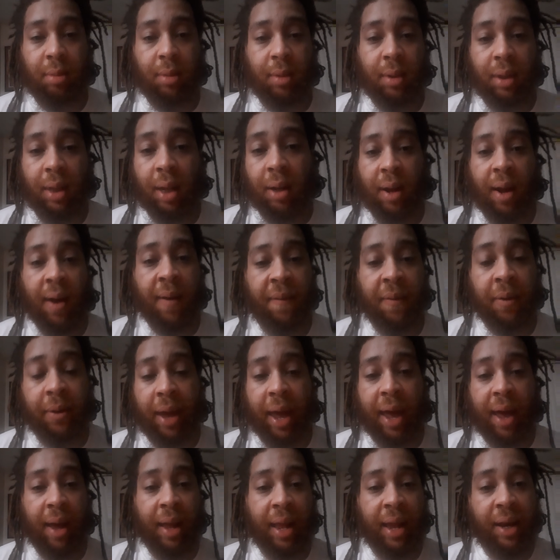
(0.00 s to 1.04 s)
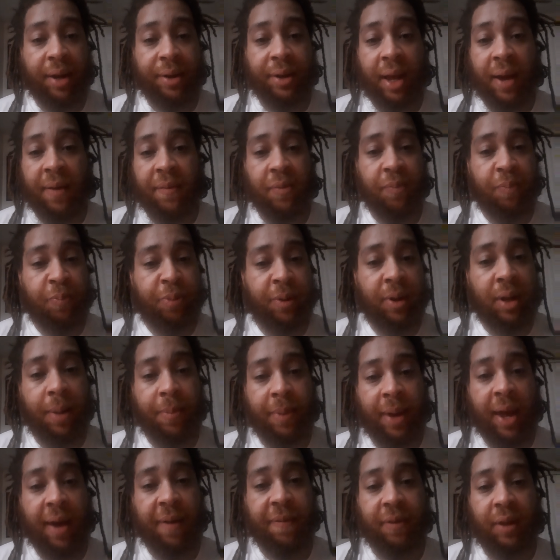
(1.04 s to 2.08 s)
They could never put up
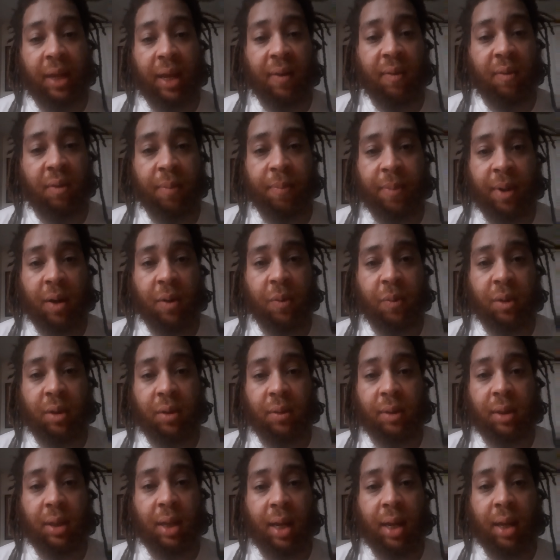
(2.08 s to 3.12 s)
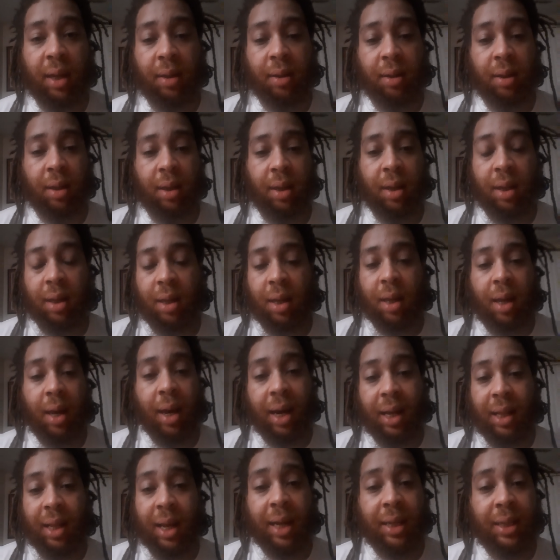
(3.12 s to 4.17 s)
an affidavit rebutting what you're saying.
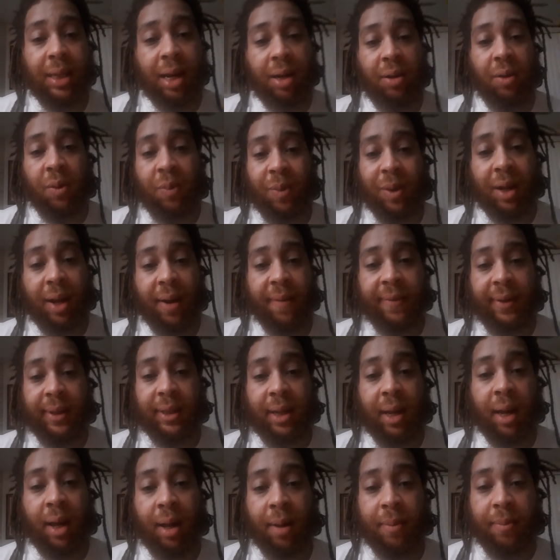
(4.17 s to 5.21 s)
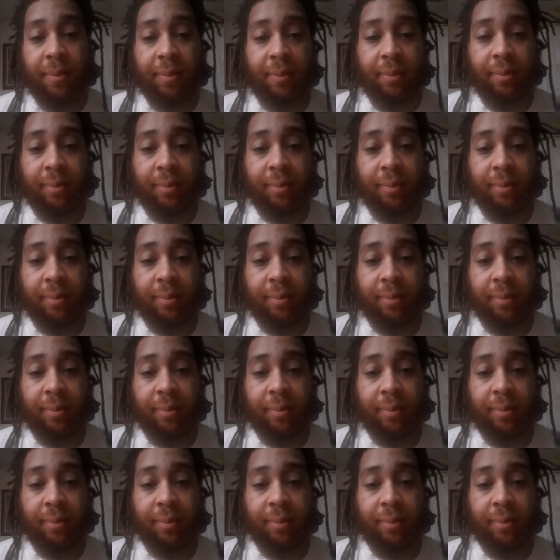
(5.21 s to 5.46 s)
And that's how you win every time.